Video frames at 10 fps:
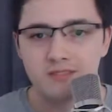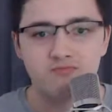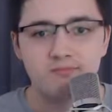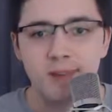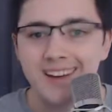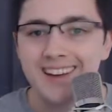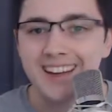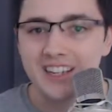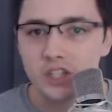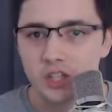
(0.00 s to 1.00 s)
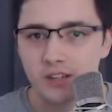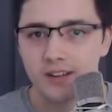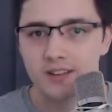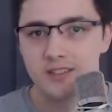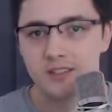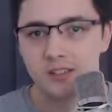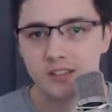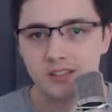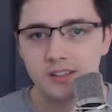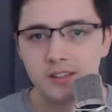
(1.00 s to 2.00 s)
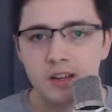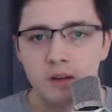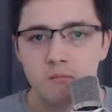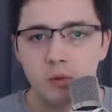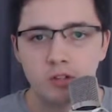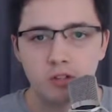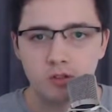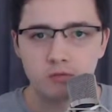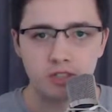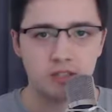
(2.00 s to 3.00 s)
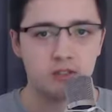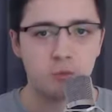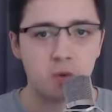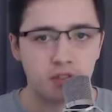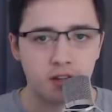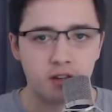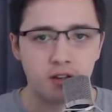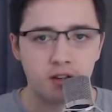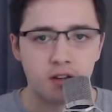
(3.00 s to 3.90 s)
medication as suggested, but you don't really know what they are.